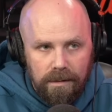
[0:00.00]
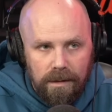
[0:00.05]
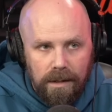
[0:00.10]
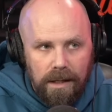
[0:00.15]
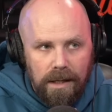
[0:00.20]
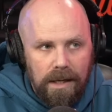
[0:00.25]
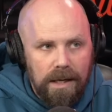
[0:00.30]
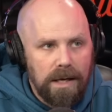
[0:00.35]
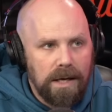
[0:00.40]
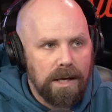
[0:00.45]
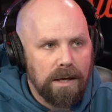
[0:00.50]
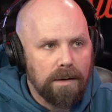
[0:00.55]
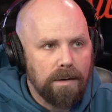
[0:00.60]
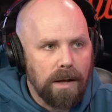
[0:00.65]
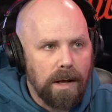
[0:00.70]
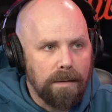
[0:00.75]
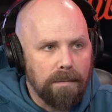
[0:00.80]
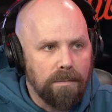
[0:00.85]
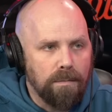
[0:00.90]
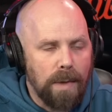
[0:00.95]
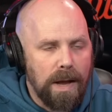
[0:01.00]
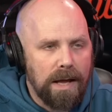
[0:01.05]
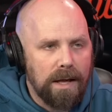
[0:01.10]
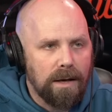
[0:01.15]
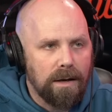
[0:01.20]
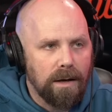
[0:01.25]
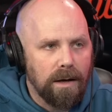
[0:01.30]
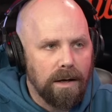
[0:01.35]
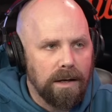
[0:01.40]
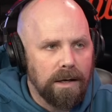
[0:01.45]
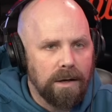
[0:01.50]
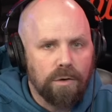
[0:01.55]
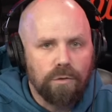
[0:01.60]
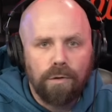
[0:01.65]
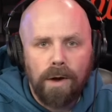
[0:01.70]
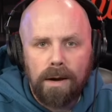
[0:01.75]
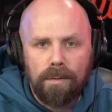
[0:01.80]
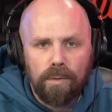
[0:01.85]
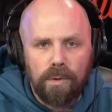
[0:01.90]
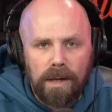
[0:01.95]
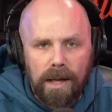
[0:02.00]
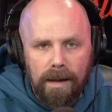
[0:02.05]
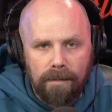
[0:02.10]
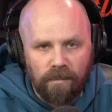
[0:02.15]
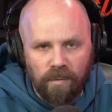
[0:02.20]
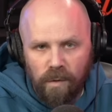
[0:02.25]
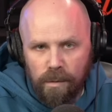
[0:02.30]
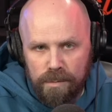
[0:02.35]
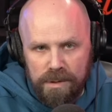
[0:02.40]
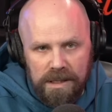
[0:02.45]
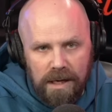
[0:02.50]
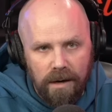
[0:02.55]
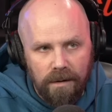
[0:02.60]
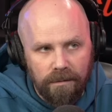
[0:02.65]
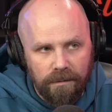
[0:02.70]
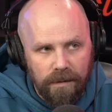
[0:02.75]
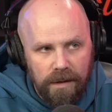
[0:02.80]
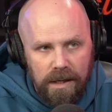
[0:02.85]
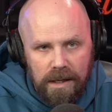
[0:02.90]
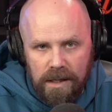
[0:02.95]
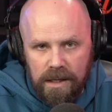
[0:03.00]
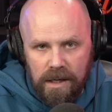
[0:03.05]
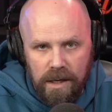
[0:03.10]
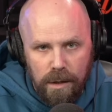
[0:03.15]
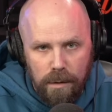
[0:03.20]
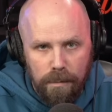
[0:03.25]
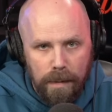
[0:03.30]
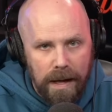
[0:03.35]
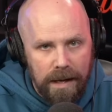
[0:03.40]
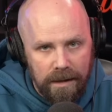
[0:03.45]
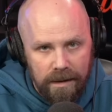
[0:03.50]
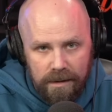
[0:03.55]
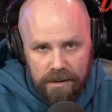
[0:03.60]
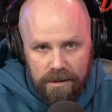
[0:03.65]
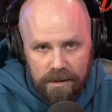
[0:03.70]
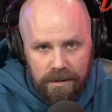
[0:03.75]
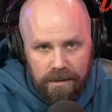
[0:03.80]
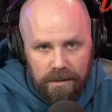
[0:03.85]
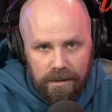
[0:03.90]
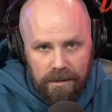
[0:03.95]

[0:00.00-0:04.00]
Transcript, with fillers: He had uh, made an incredible name for himself in the independents.